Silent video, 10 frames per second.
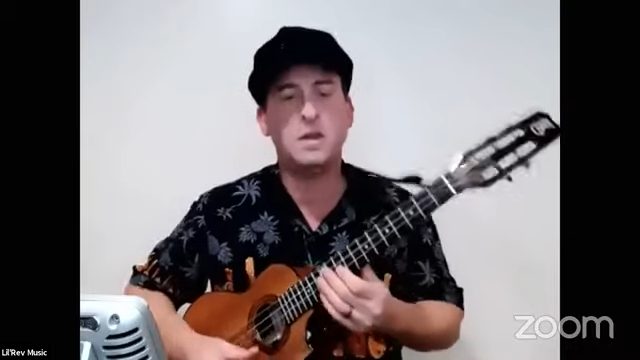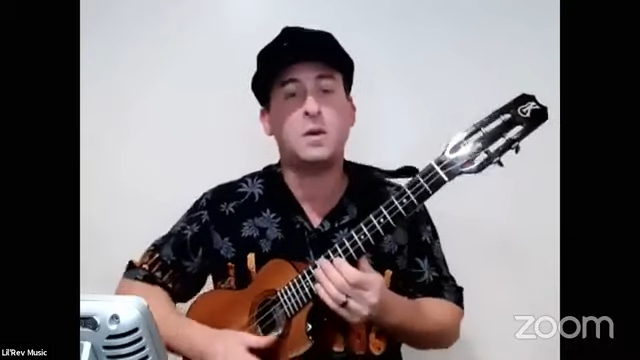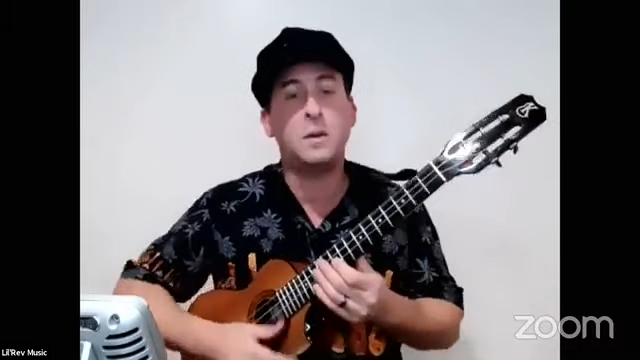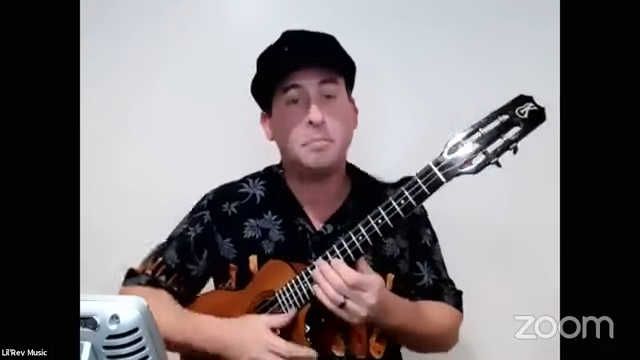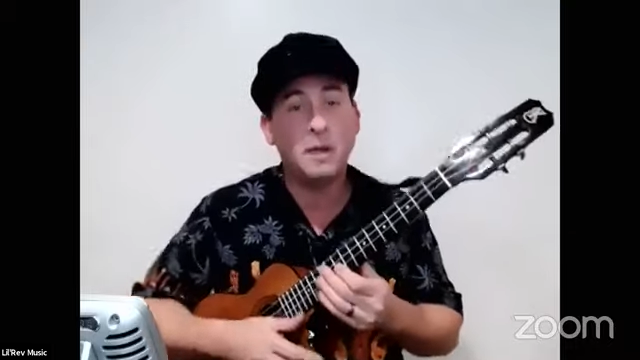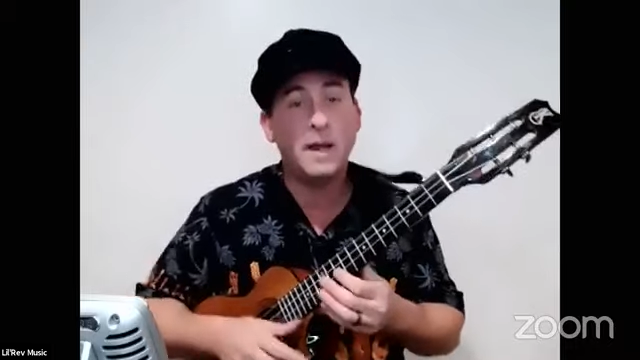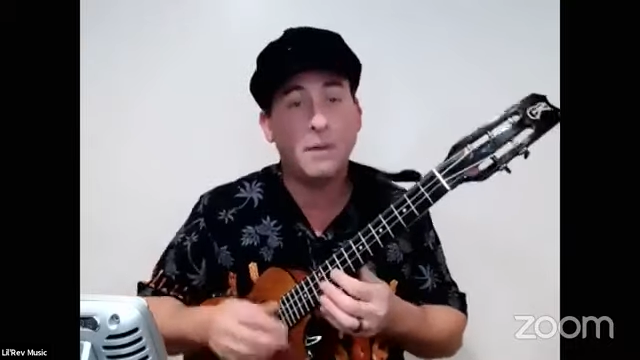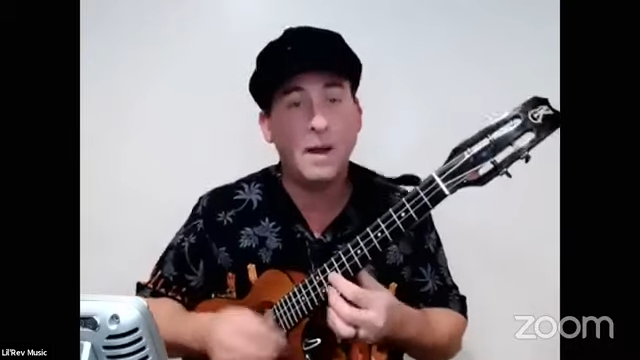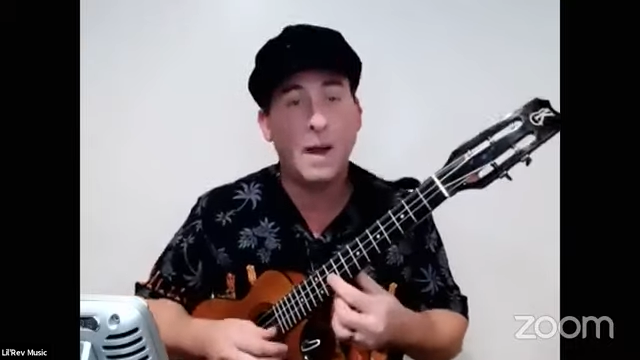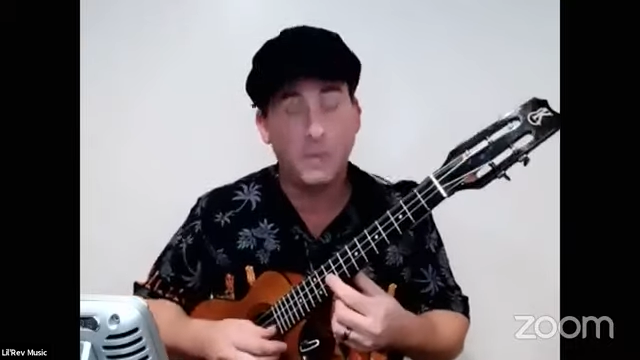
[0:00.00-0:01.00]
can play
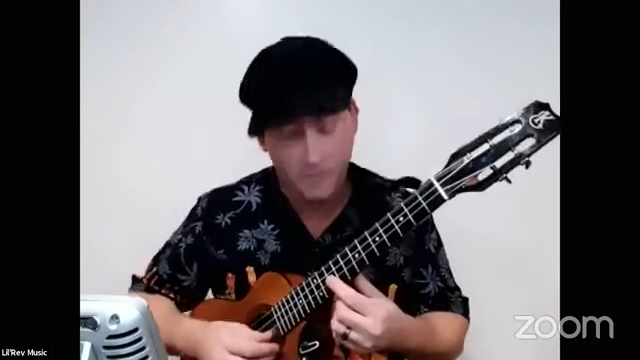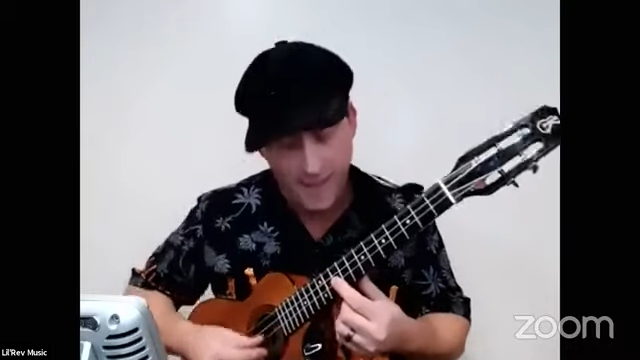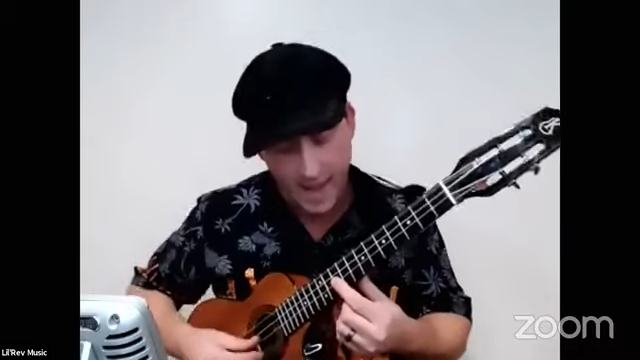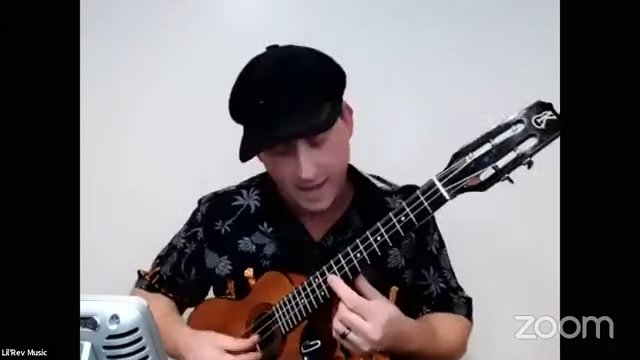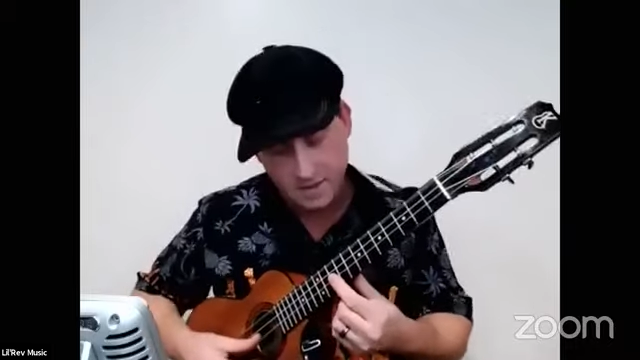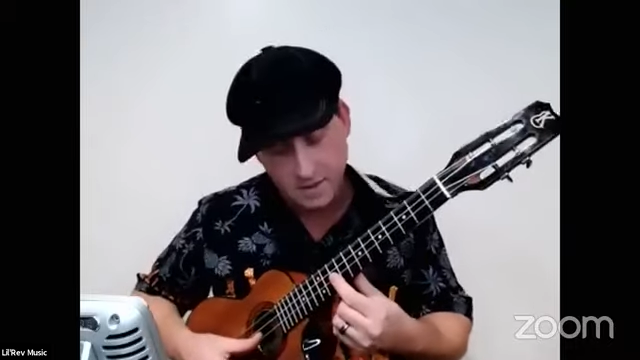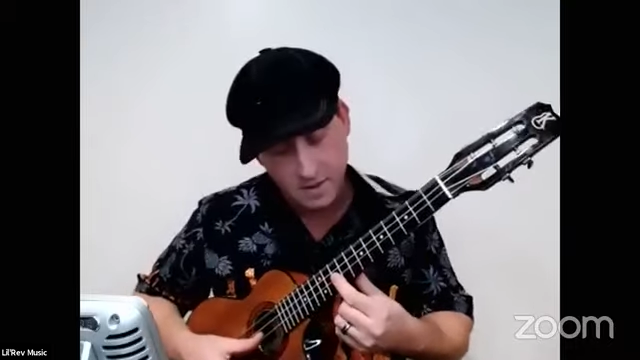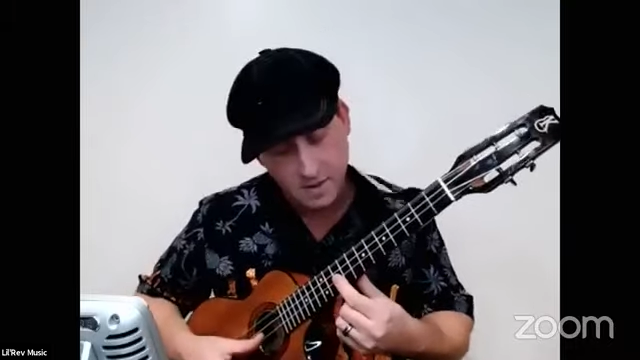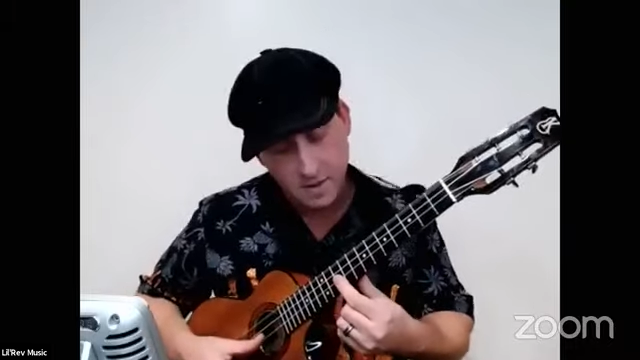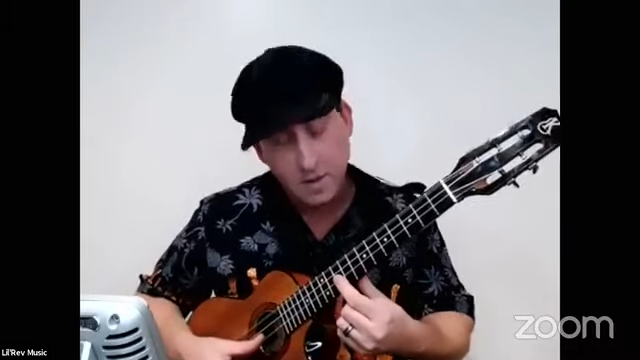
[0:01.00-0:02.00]
around with that.
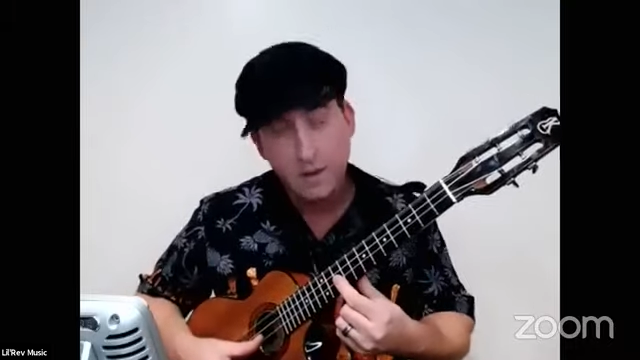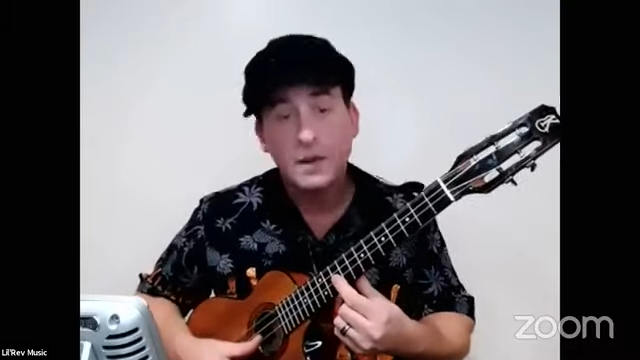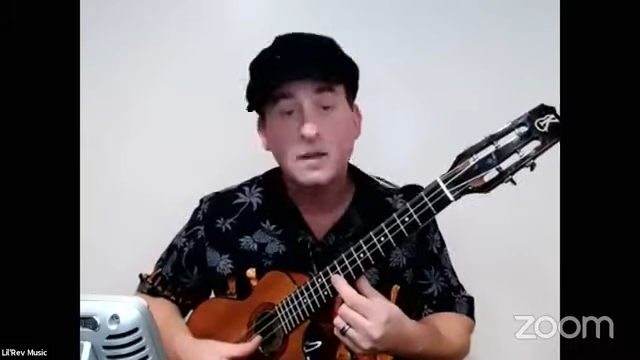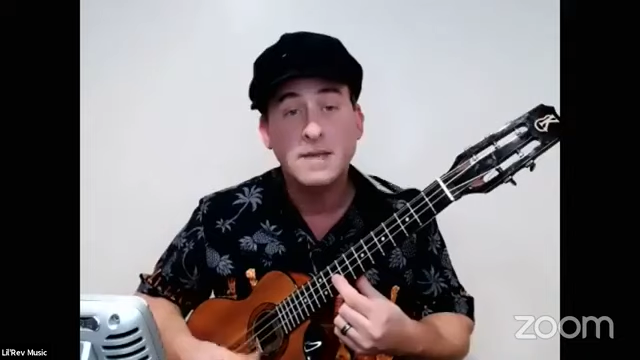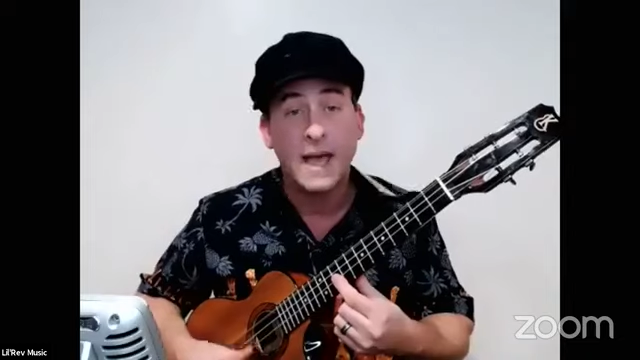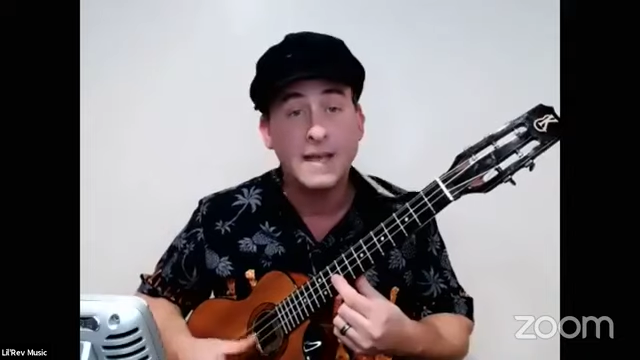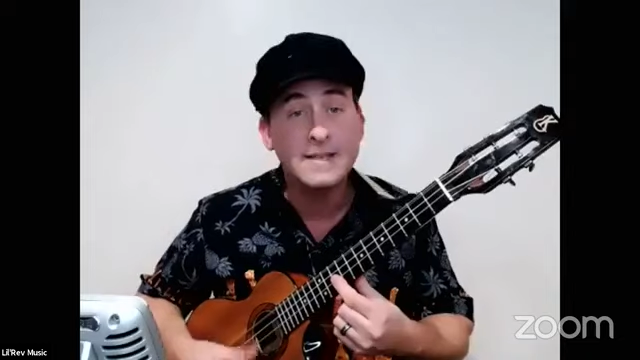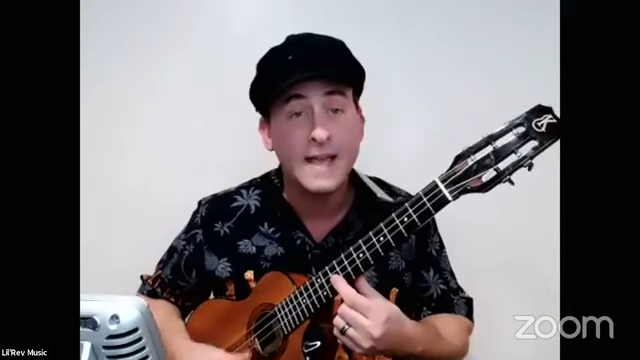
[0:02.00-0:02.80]
10,